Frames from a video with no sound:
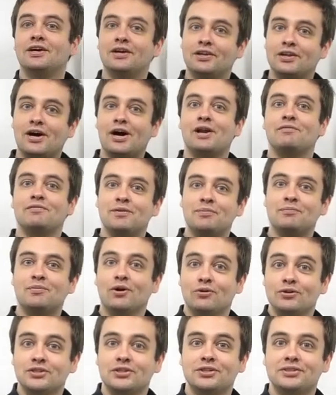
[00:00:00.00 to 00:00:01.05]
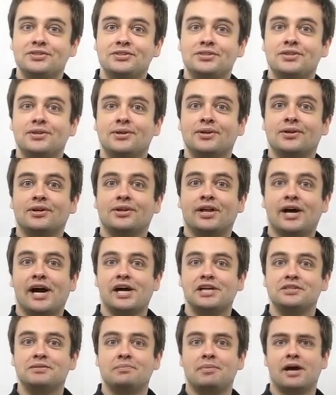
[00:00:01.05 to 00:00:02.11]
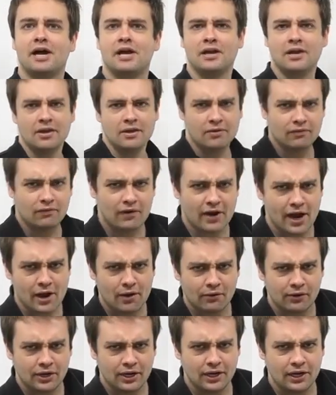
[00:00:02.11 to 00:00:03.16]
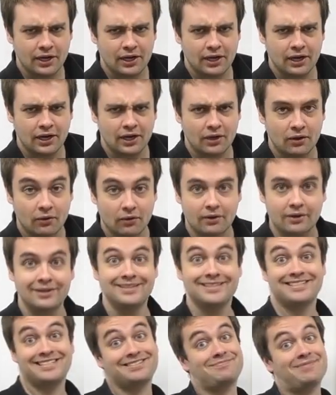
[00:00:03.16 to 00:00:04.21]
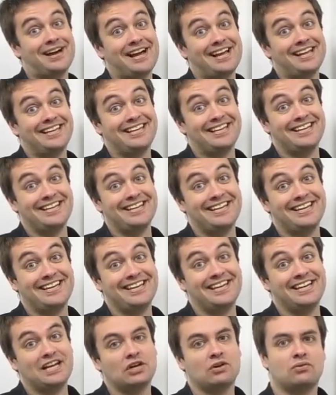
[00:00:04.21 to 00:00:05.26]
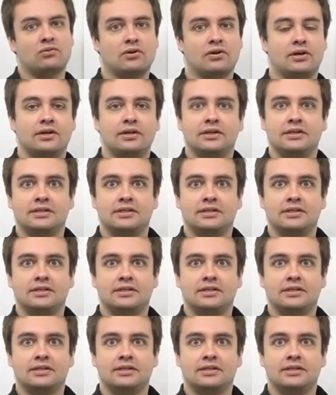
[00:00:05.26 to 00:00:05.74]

a lot of emotions to your class by frowning or smiling or